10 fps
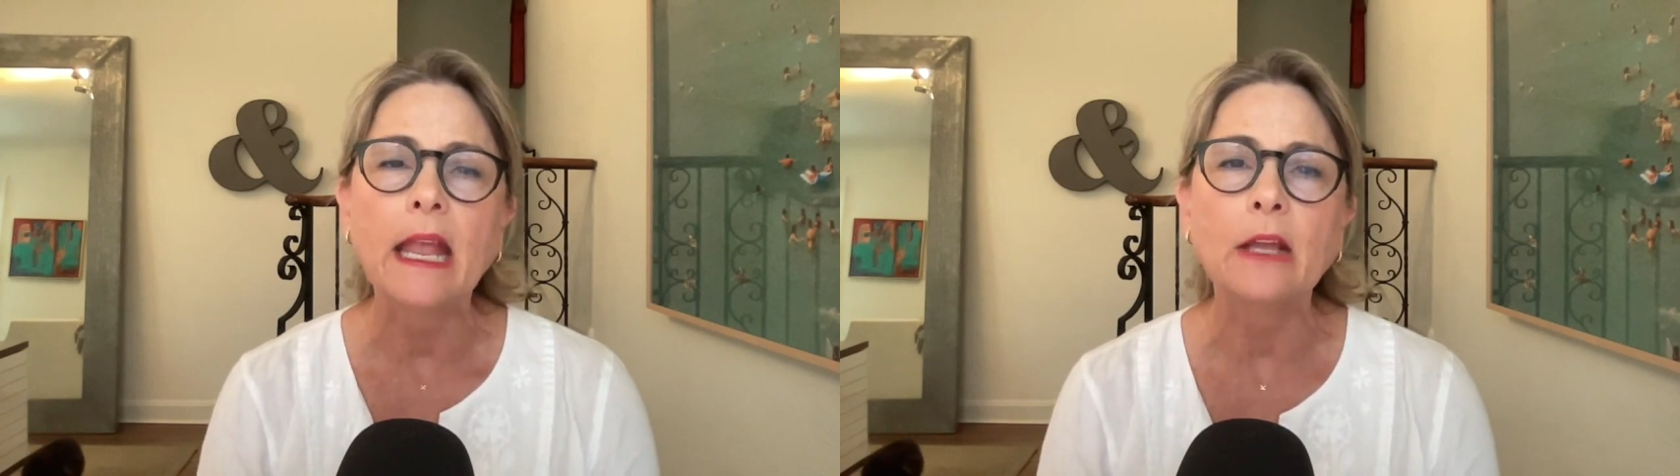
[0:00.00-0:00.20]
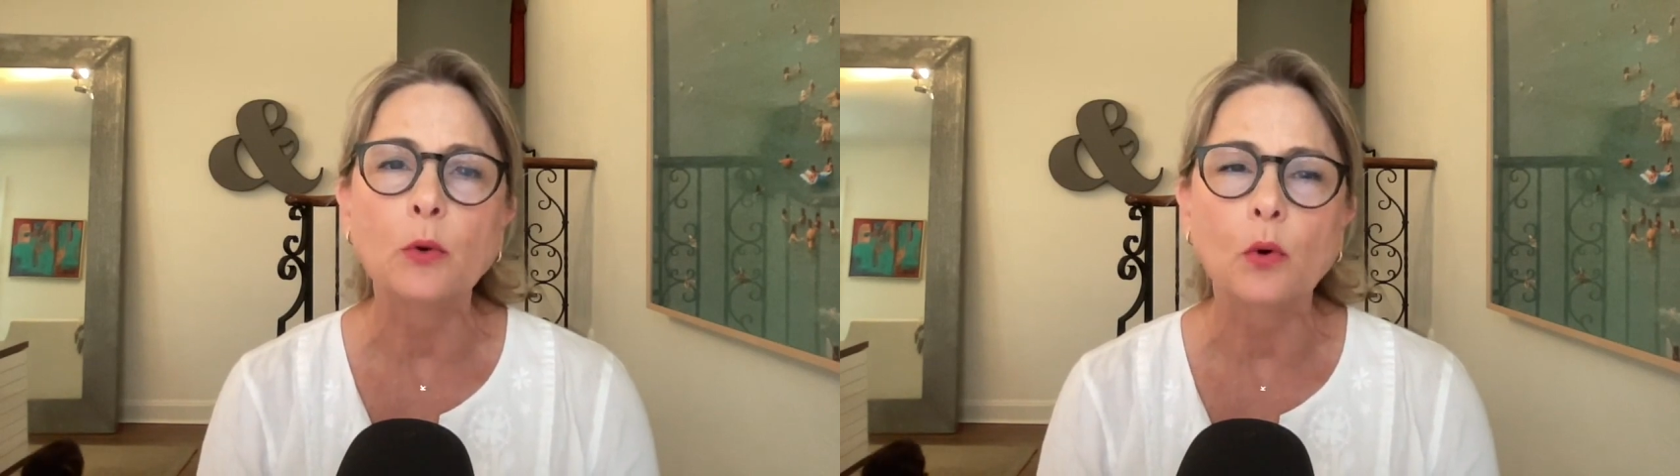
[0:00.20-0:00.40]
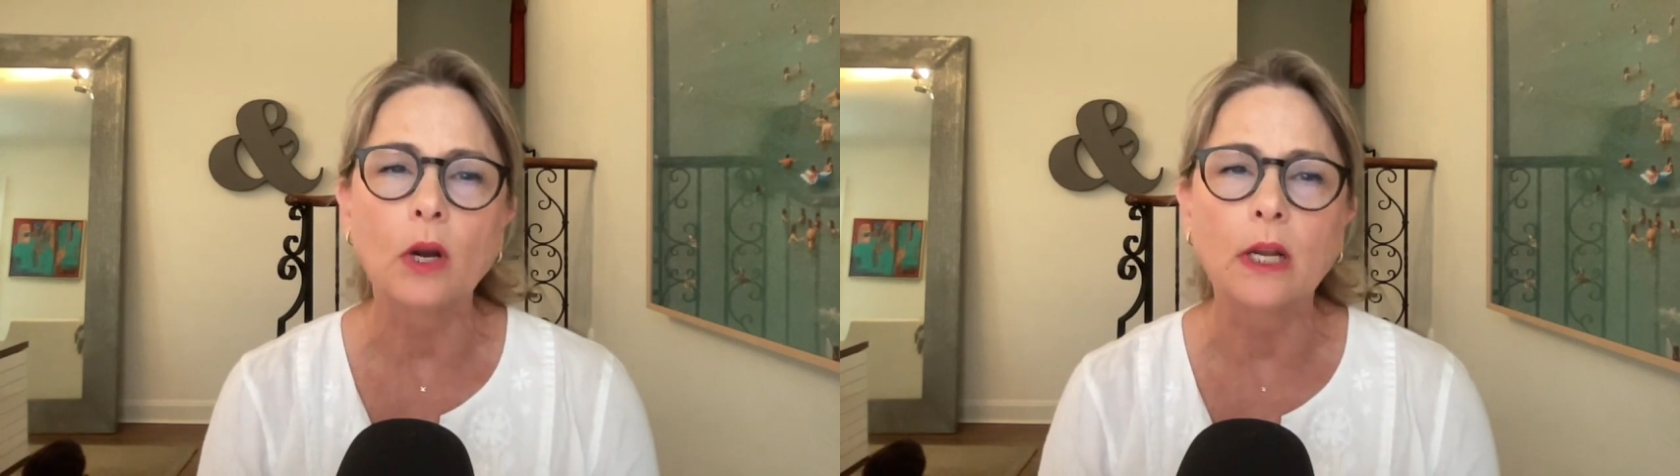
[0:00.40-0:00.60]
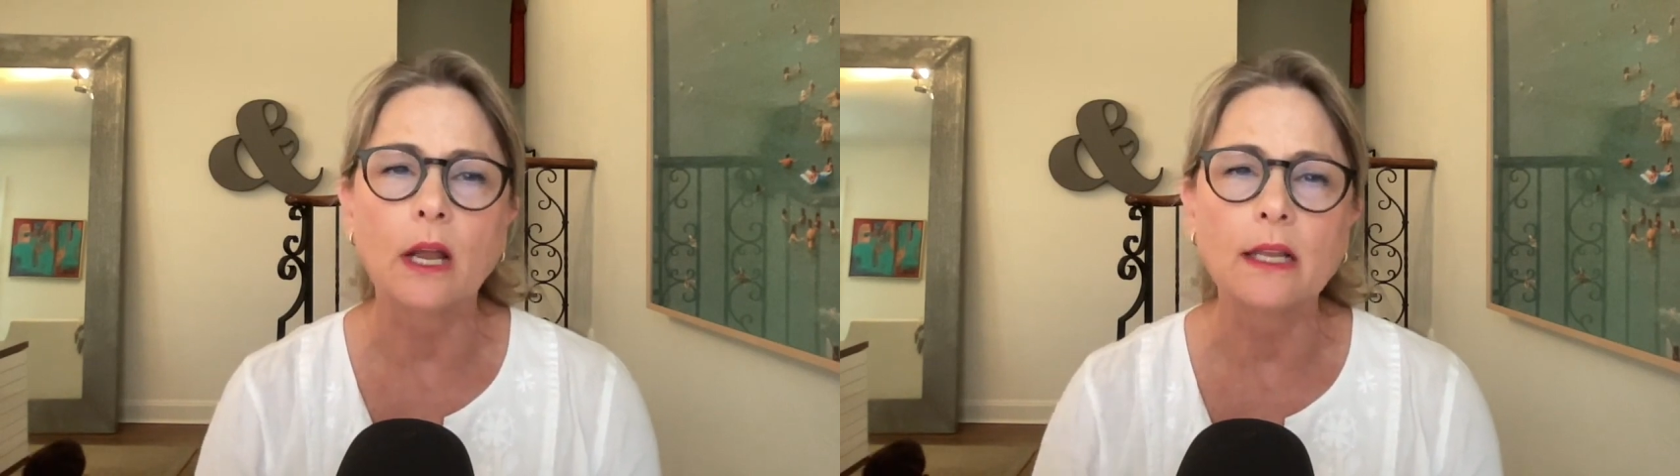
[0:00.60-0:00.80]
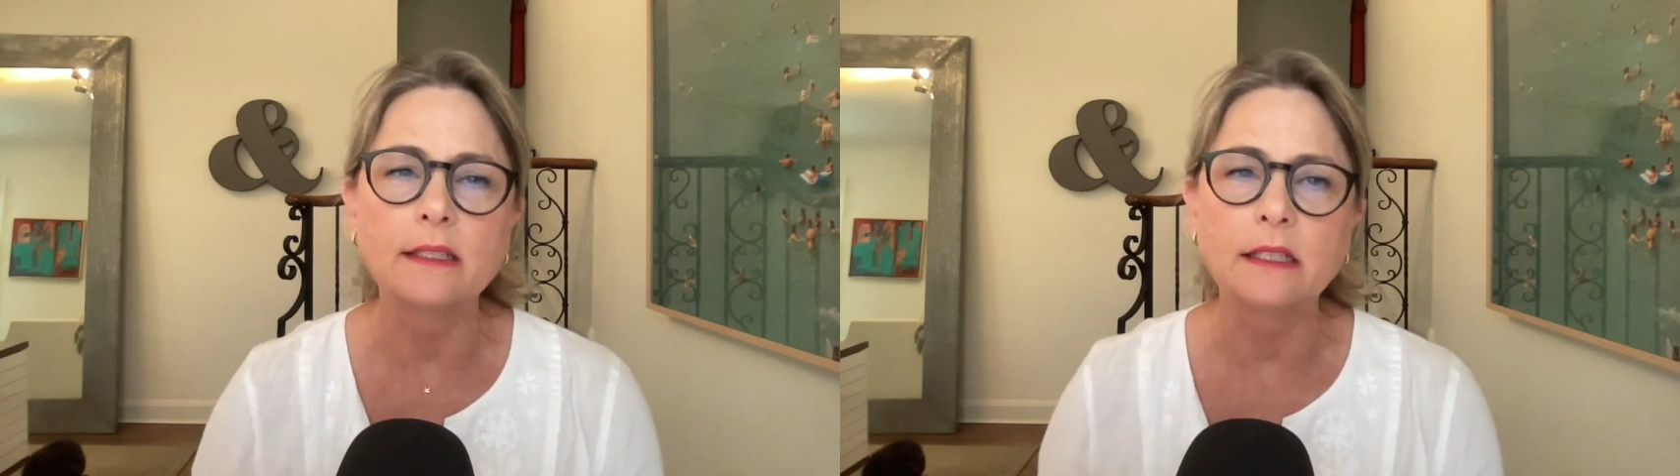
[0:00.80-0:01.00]
and
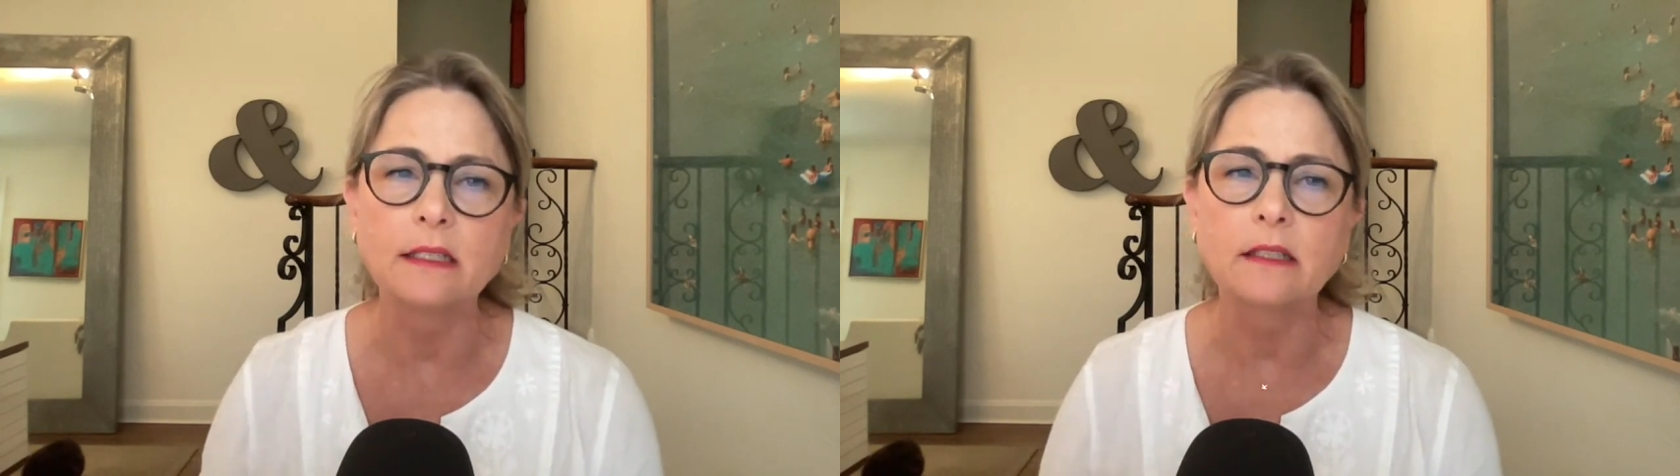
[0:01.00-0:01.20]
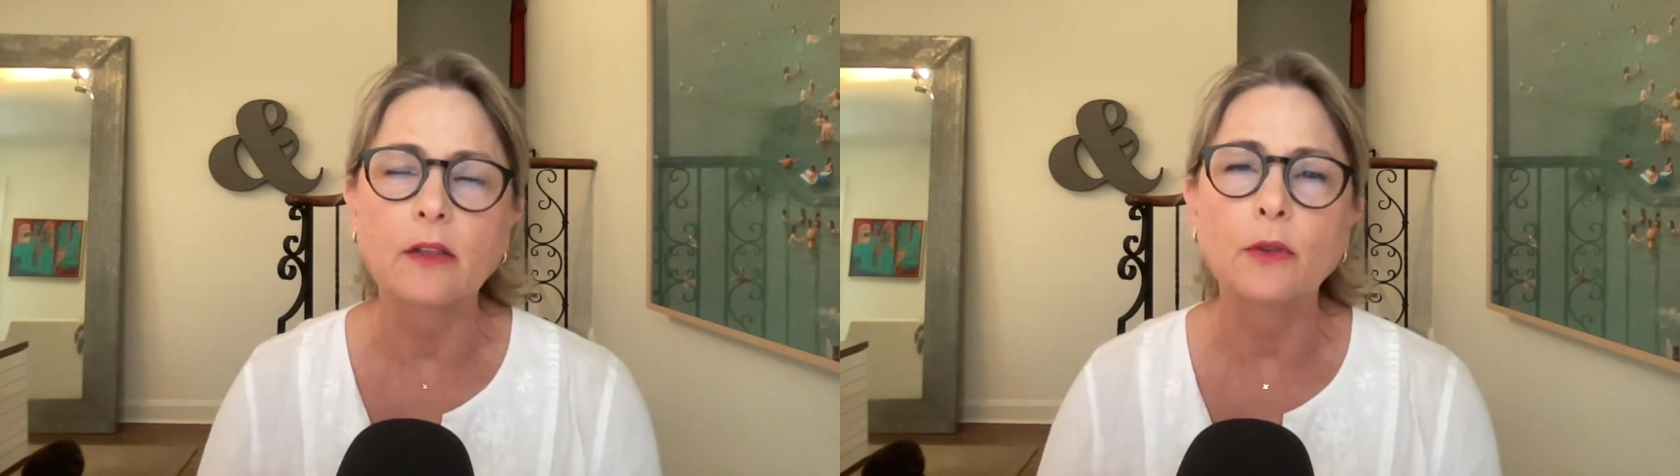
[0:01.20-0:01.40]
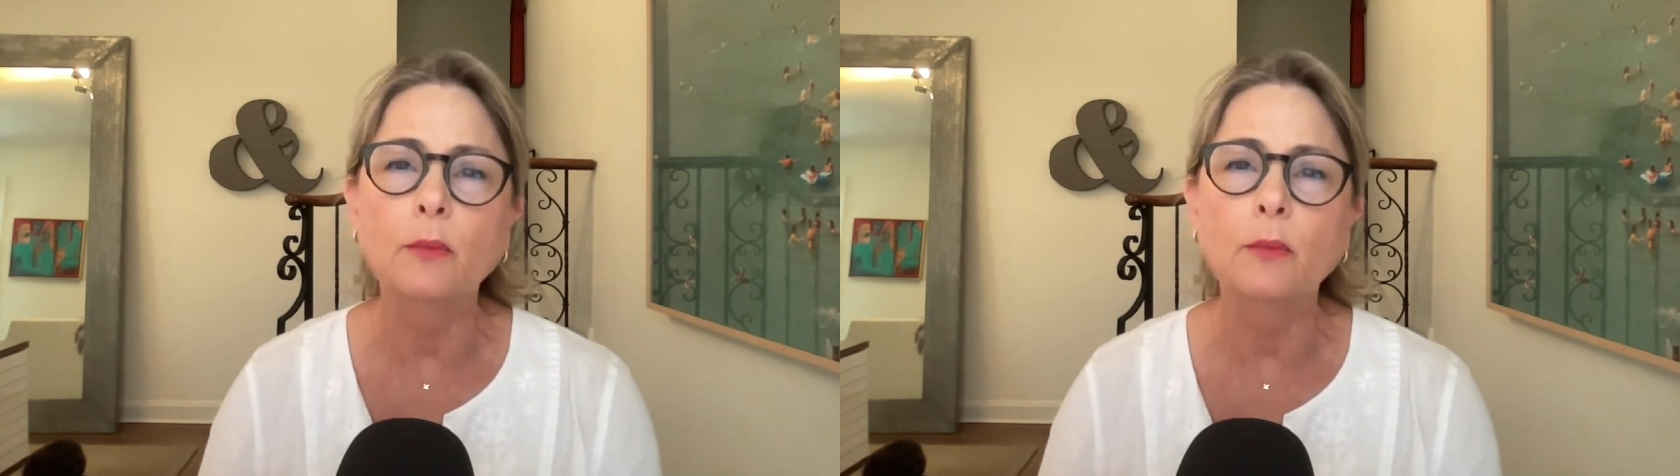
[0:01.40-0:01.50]
organize this.